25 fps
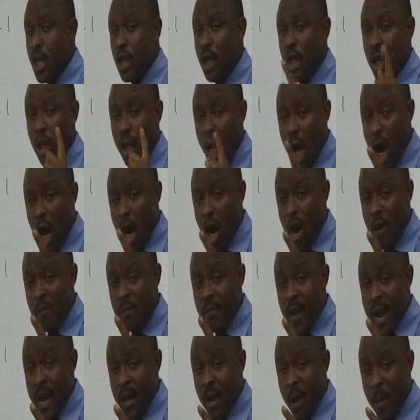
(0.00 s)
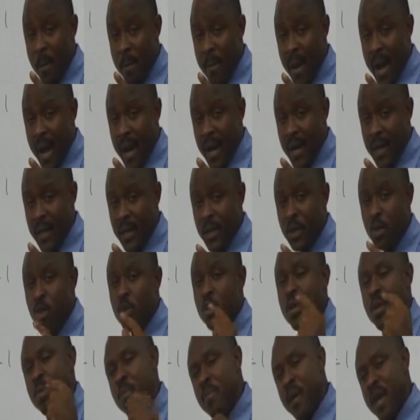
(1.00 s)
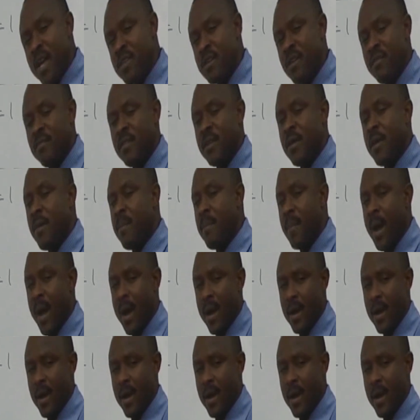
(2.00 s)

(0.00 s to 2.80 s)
log of a number to the base of the number.